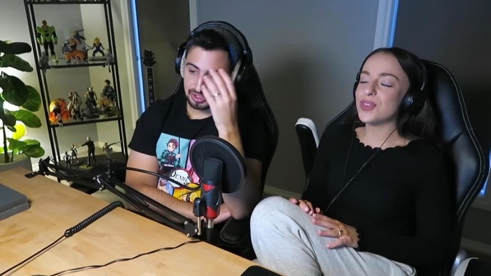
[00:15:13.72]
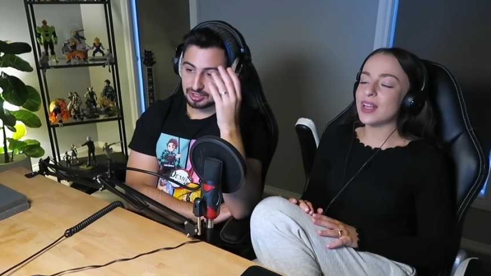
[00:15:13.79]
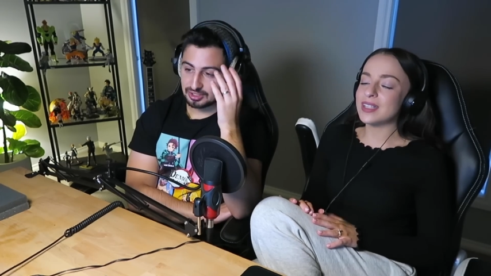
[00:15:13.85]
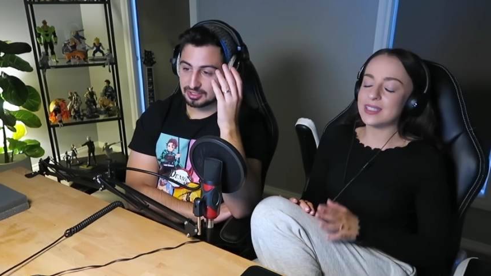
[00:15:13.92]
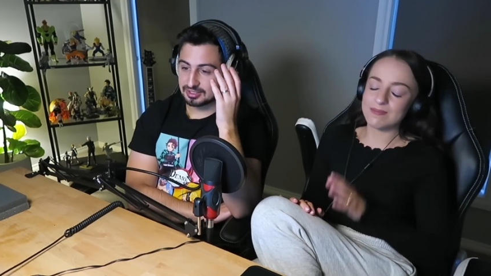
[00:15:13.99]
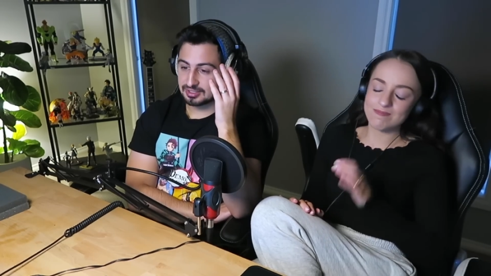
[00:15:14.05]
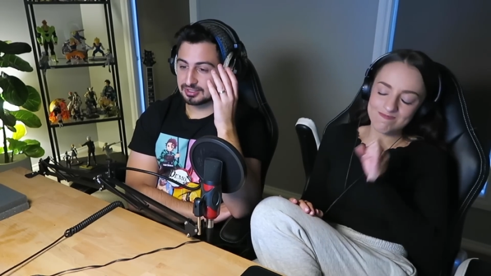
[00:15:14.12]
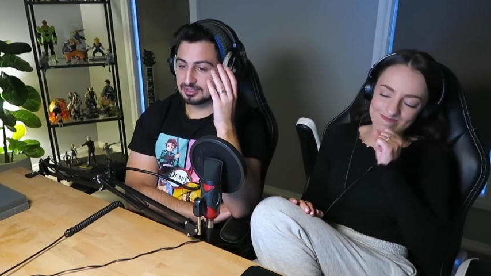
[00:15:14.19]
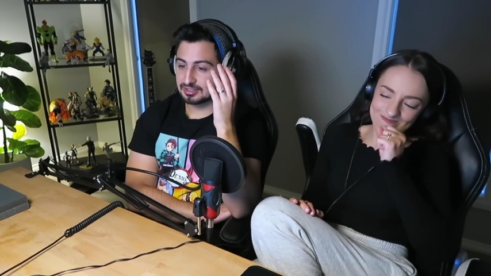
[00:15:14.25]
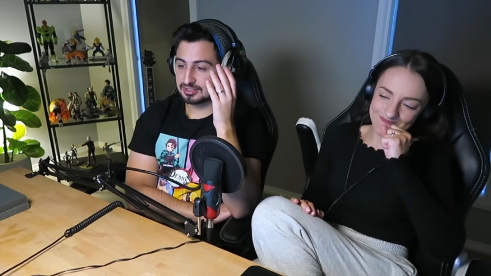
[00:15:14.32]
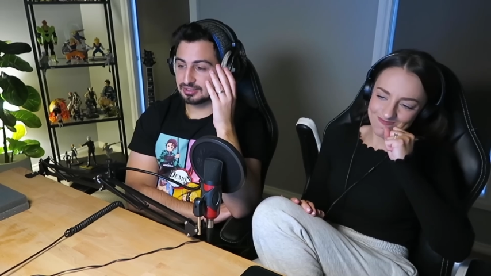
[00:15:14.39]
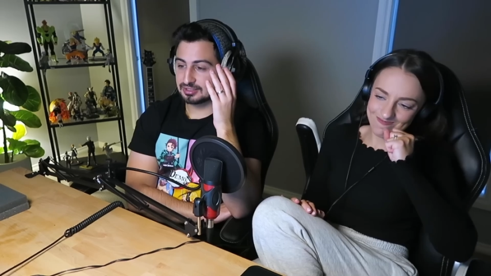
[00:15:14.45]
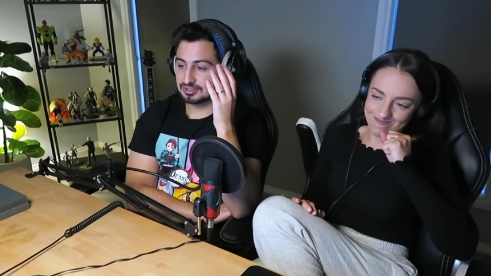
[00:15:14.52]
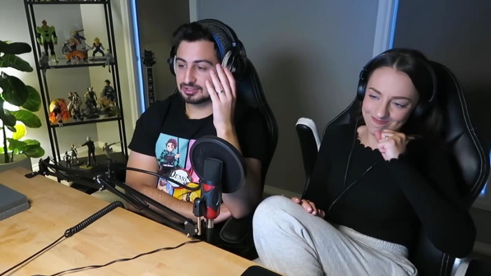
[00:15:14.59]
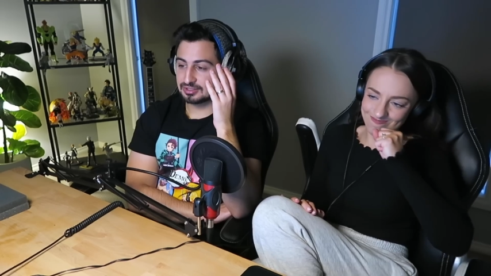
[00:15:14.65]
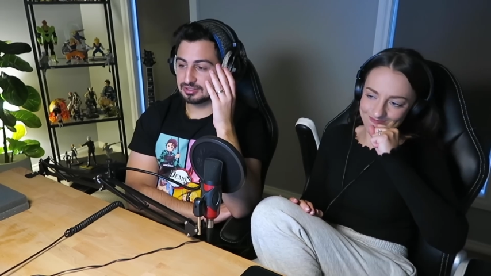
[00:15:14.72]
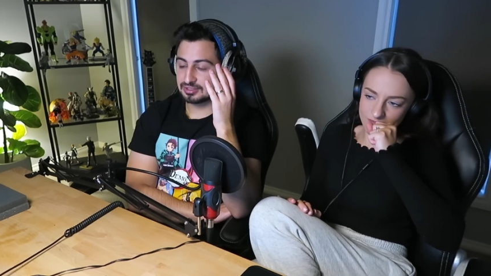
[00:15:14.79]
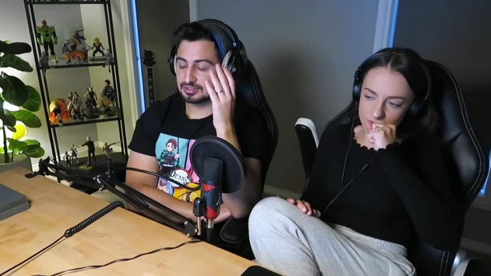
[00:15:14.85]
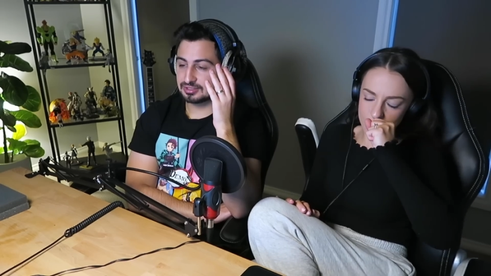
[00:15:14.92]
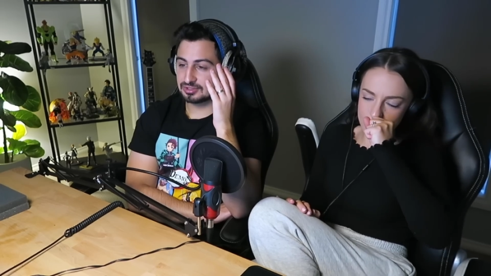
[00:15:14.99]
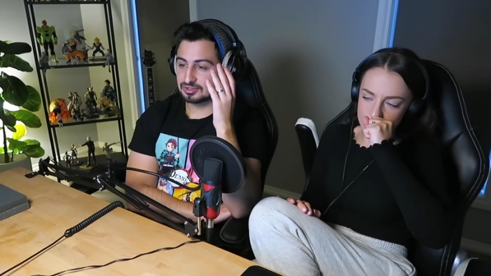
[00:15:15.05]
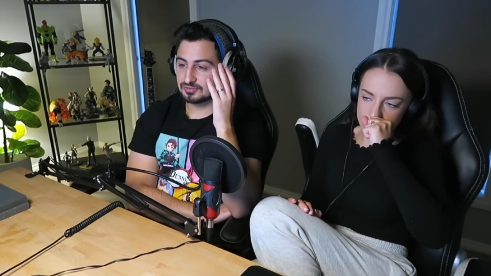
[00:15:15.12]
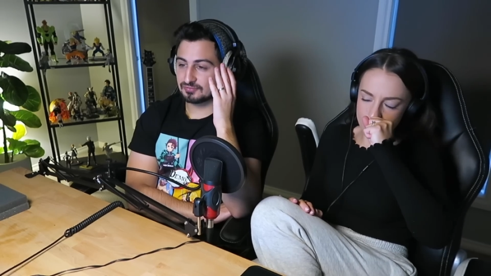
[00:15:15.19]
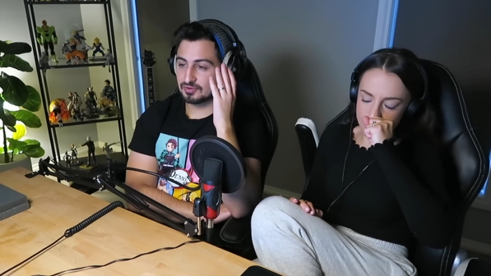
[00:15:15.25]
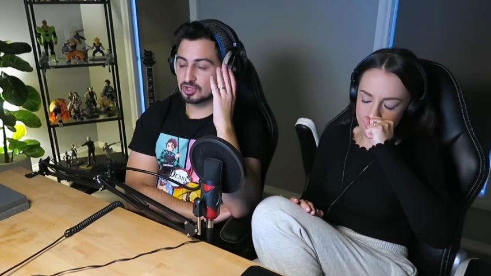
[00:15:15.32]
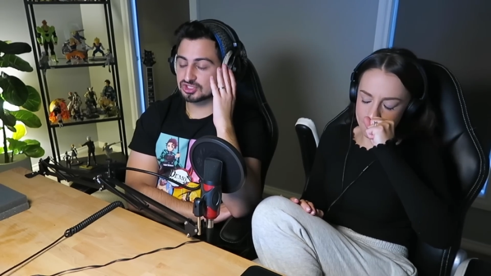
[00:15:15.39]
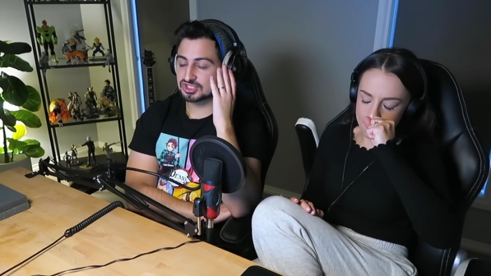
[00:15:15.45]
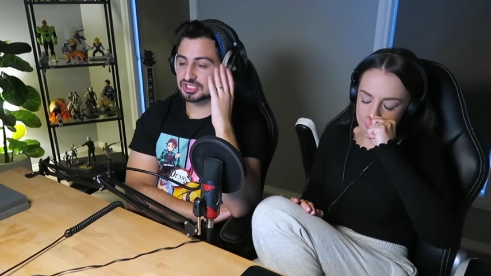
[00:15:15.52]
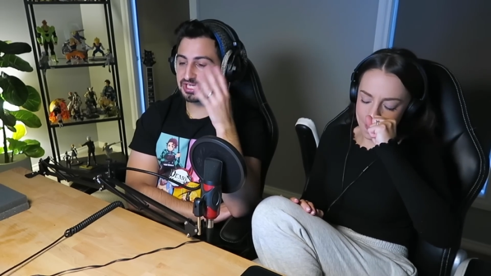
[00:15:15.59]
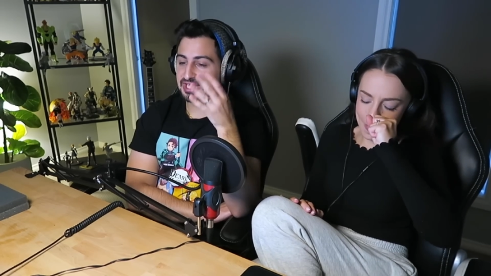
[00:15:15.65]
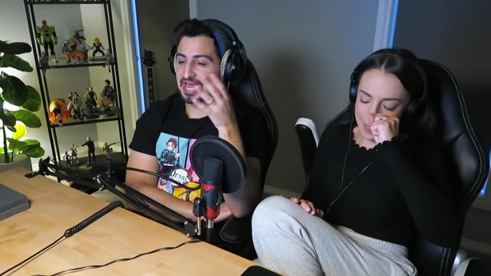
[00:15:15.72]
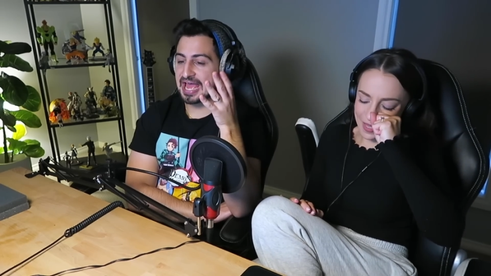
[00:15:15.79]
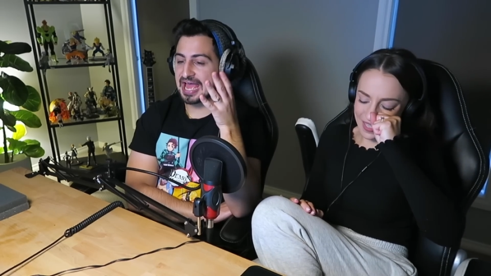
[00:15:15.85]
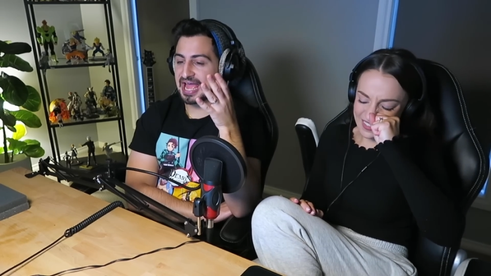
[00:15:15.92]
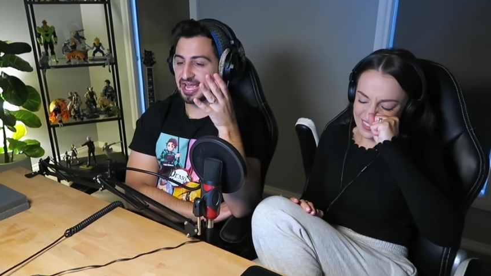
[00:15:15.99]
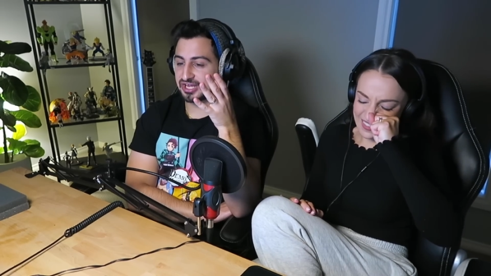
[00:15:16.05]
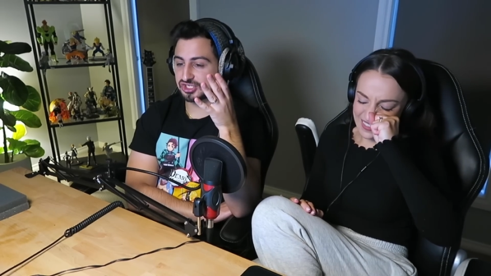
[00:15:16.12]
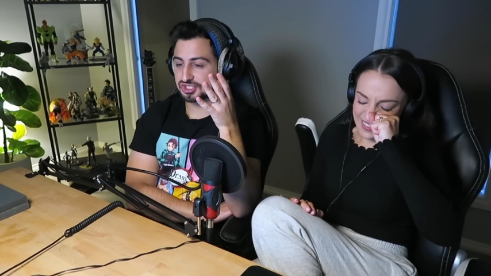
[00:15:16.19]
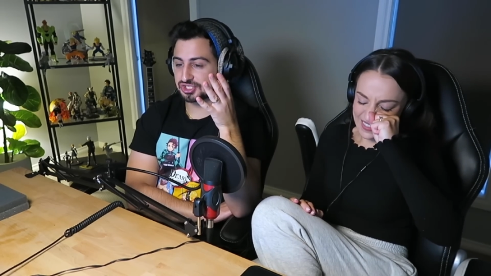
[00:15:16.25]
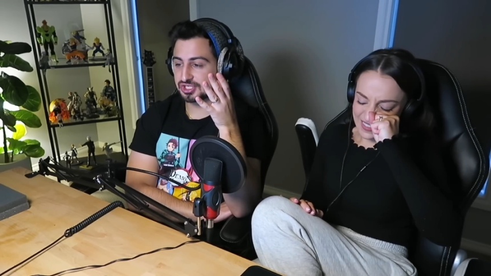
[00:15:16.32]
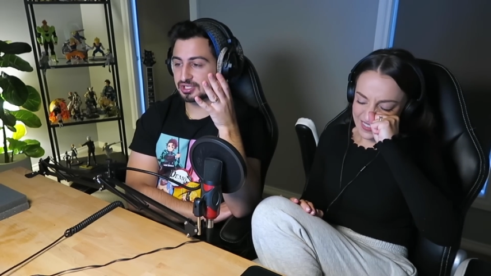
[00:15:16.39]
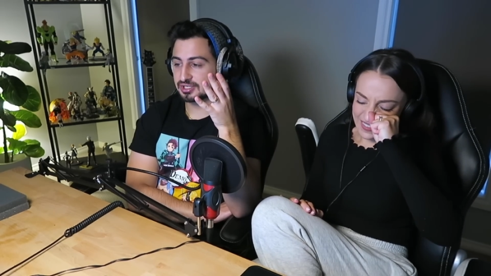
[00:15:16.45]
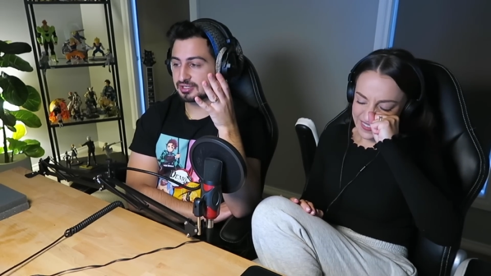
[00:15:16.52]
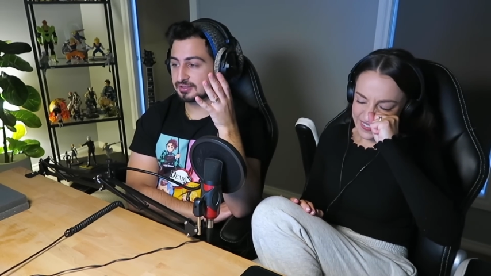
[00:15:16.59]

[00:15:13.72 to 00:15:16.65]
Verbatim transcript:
Speaker 1: that's... You've lost the cash.